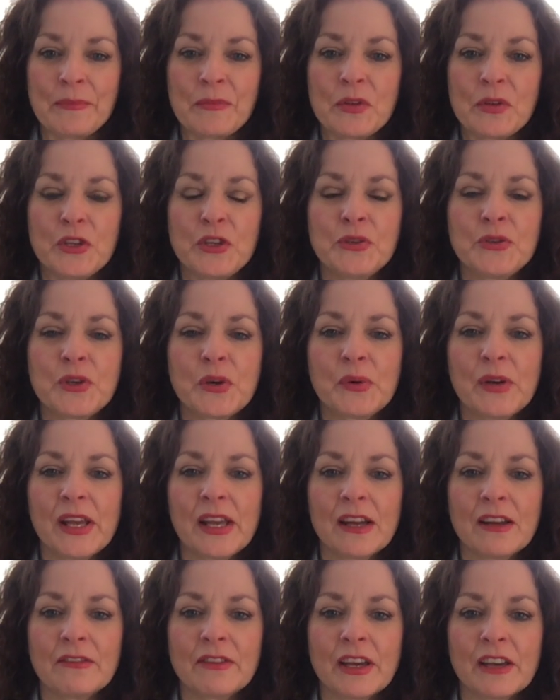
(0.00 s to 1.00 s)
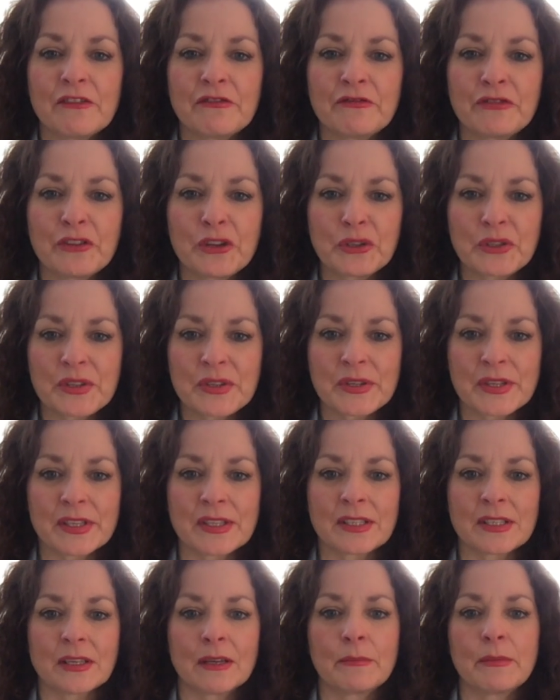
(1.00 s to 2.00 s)
you don't have that filter
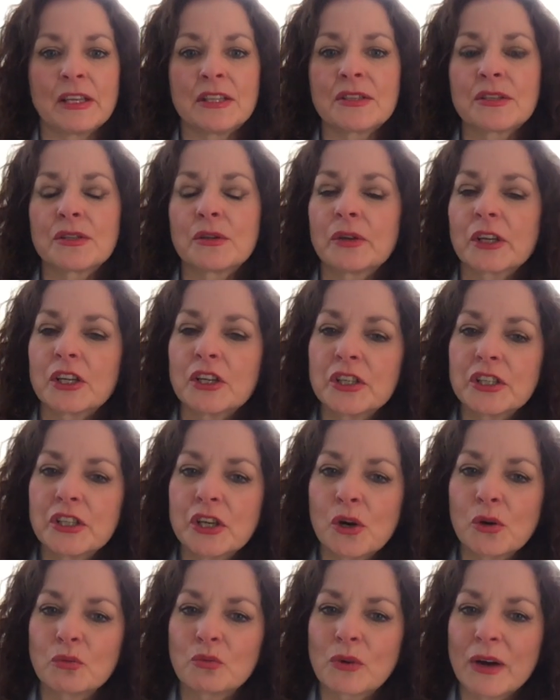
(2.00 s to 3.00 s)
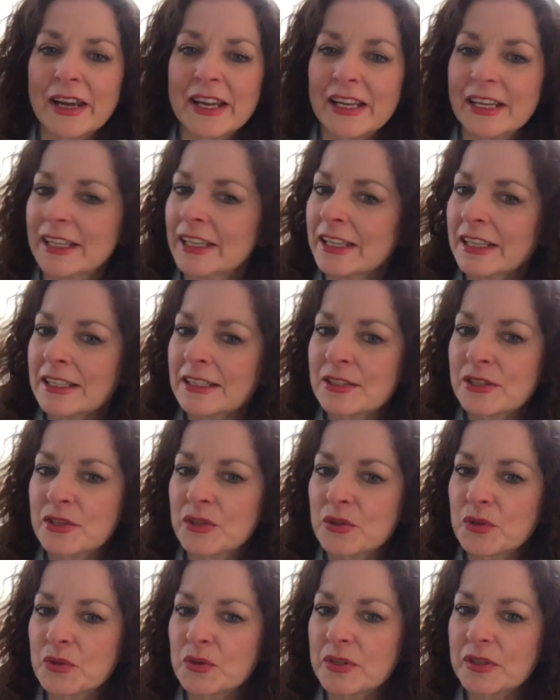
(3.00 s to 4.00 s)
system, and so it could go right
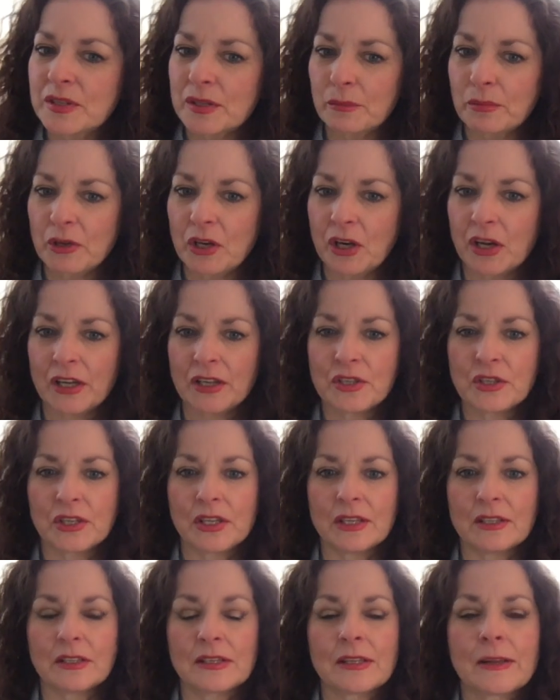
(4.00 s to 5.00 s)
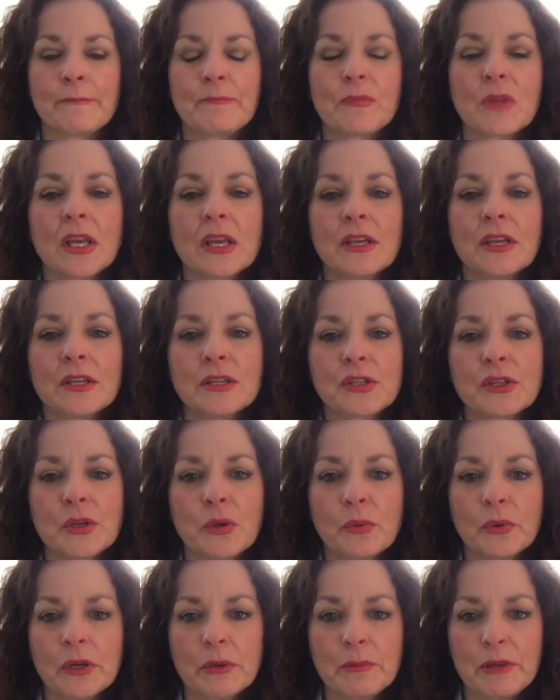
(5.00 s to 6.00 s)
into the subconscious. So you
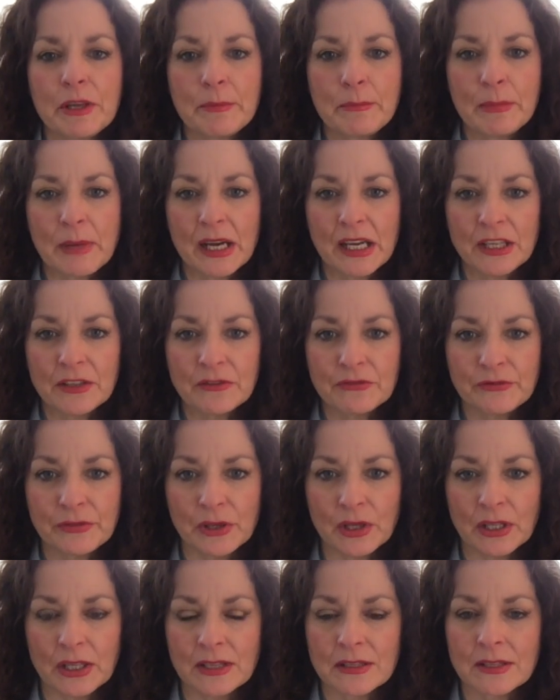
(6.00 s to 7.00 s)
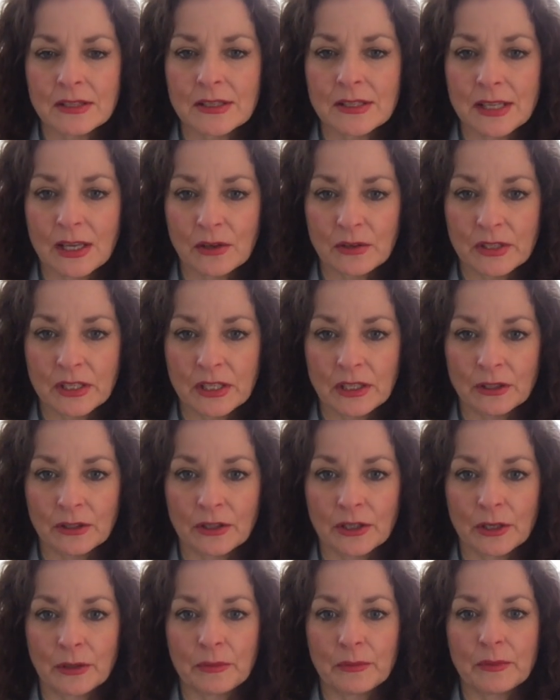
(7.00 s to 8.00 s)
want to be mindful as a sound
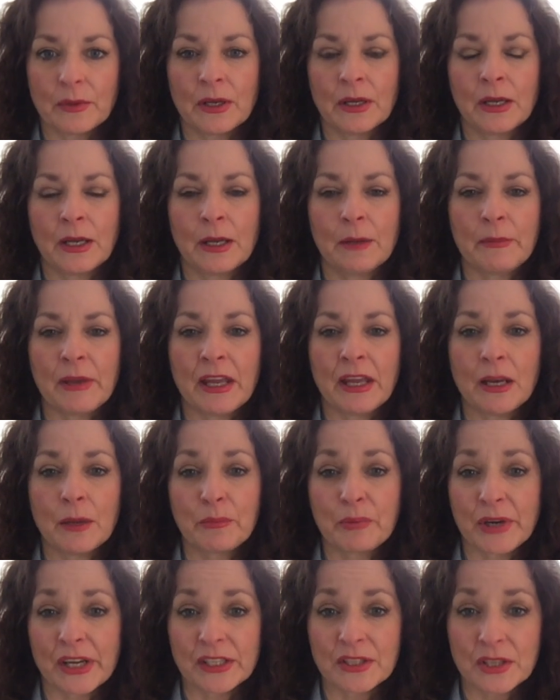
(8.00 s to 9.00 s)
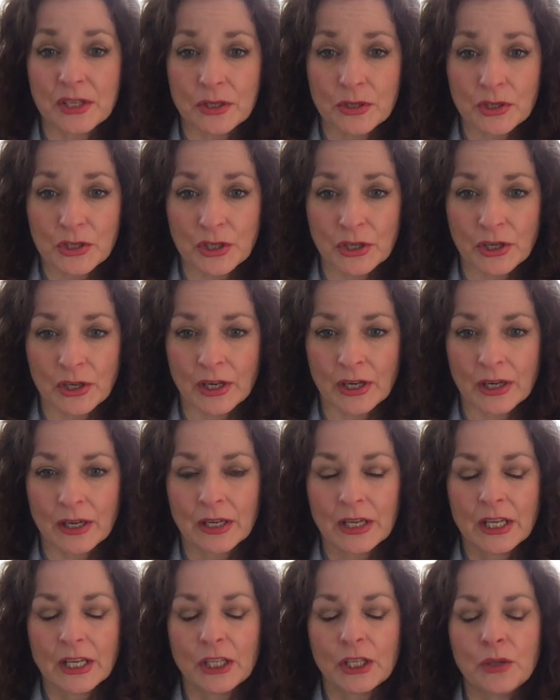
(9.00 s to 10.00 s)
healer and a practitioner.
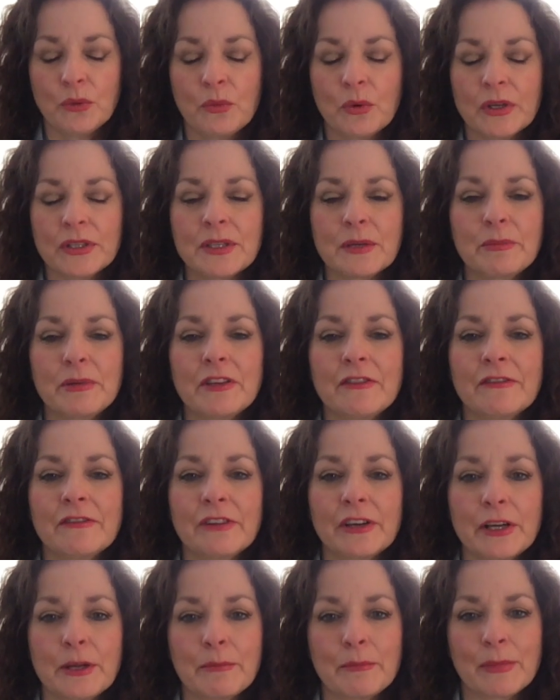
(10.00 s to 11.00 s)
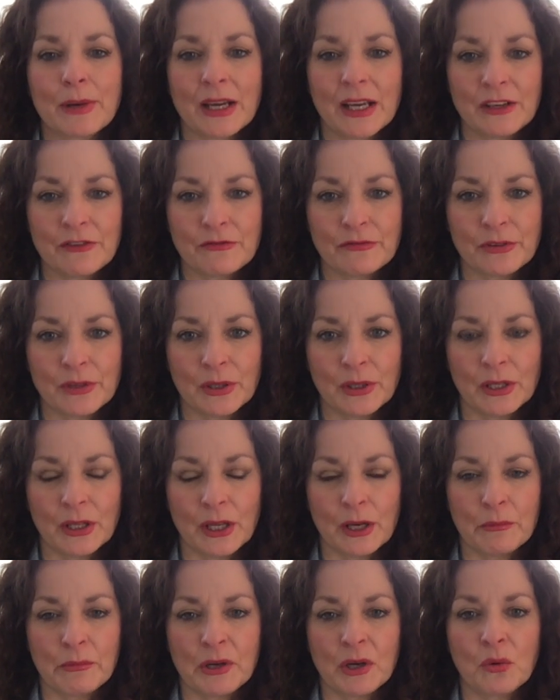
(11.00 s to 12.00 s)
You want to be very mindful
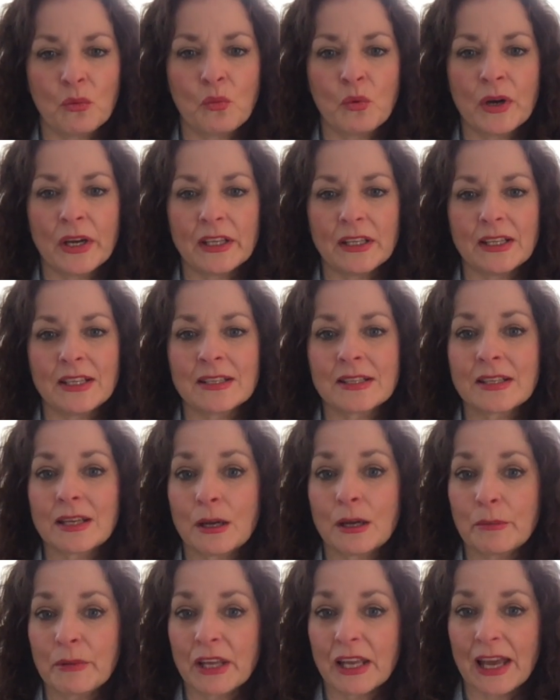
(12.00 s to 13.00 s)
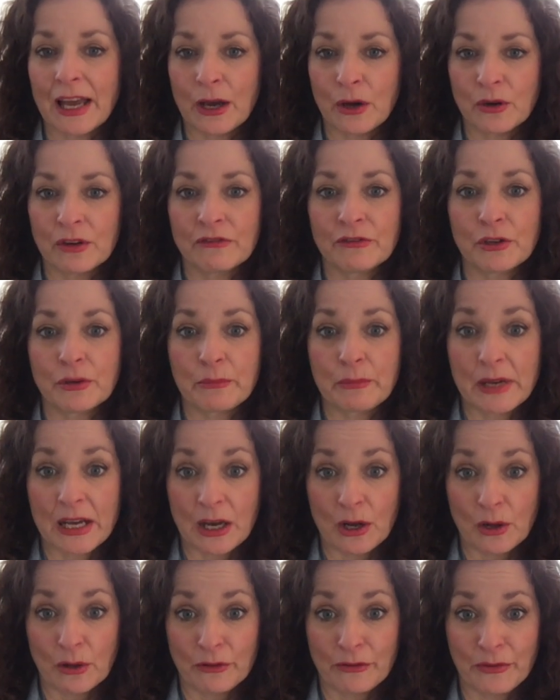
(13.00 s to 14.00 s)
about what is coming out of your
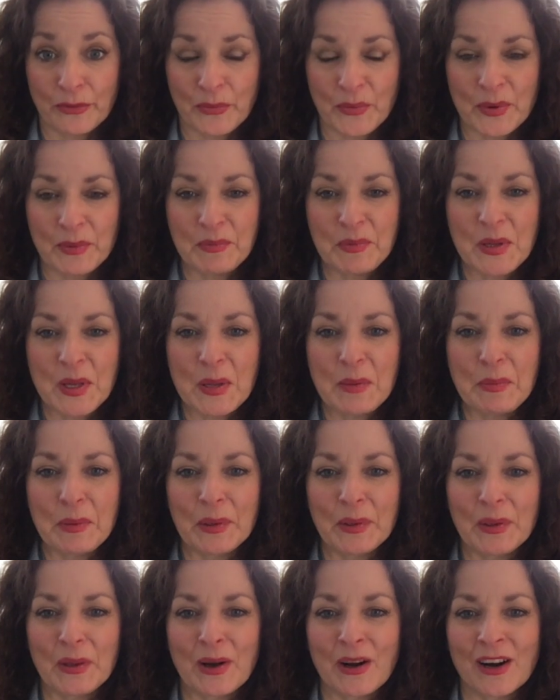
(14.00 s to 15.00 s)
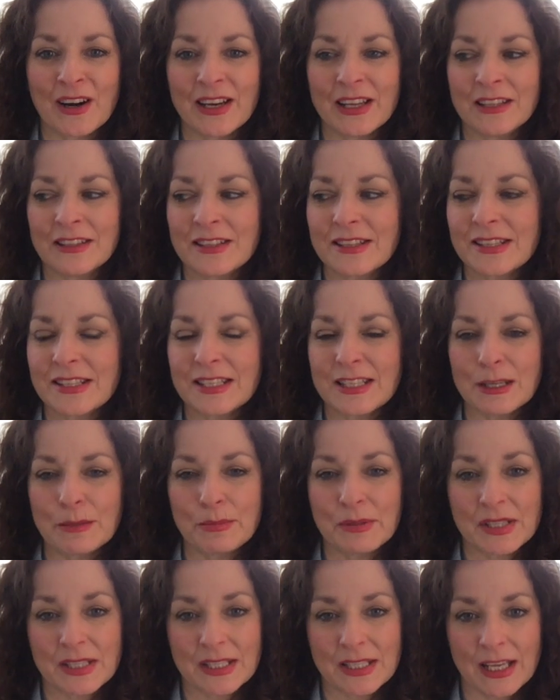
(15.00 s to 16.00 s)
mouth when people are in this deep
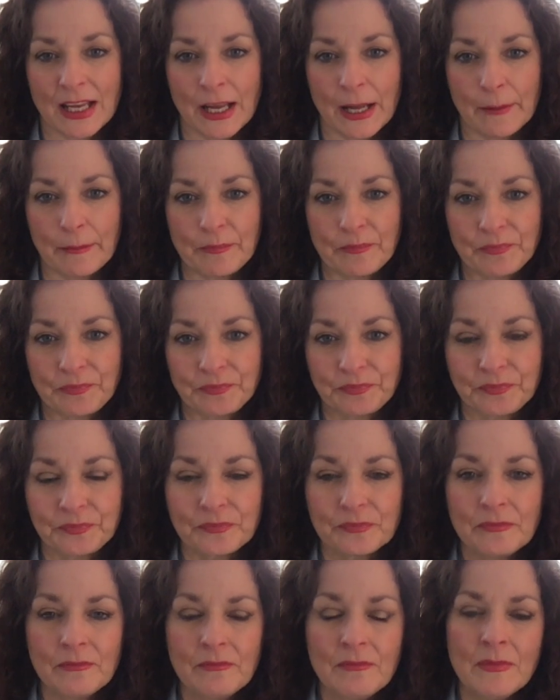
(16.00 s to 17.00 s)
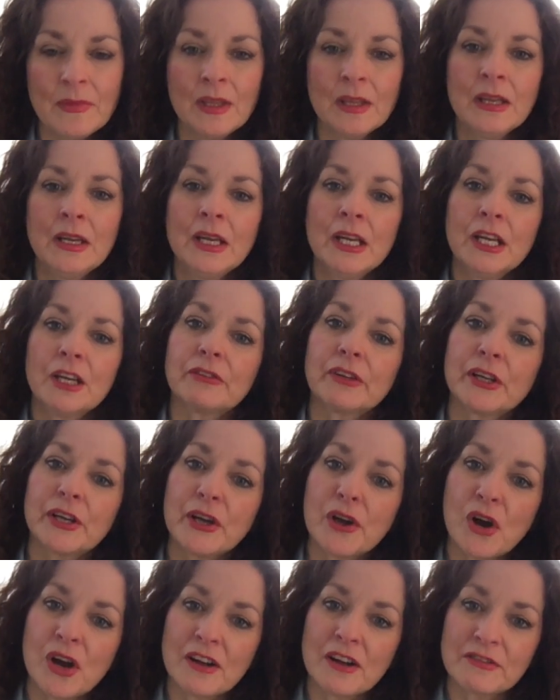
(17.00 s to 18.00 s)
state. Very
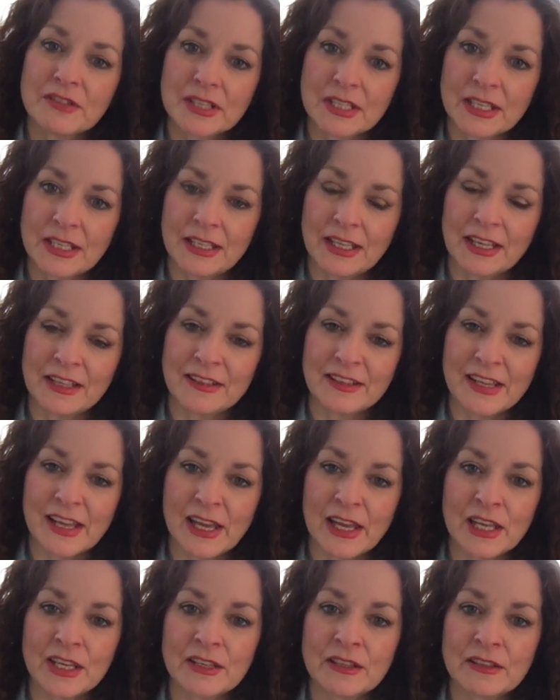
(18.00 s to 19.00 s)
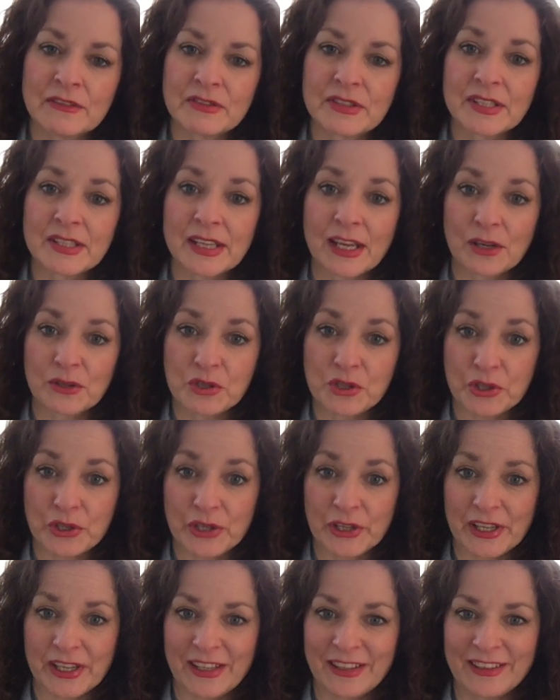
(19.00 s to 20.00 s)
often at the end of a sound
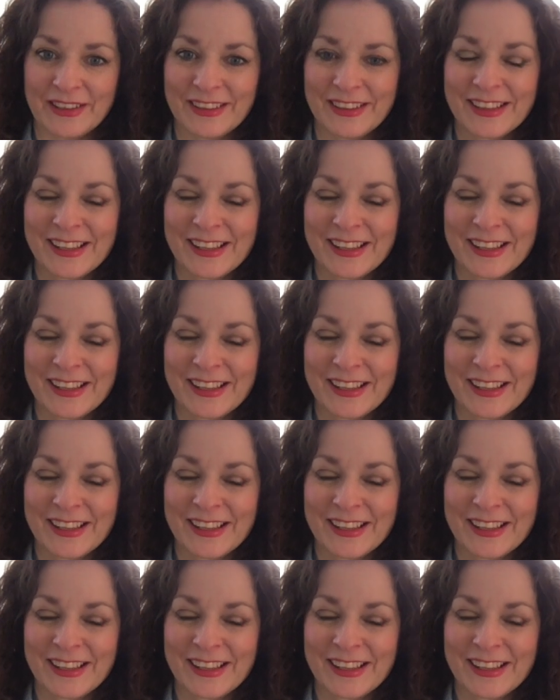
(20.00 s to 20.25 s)
journey,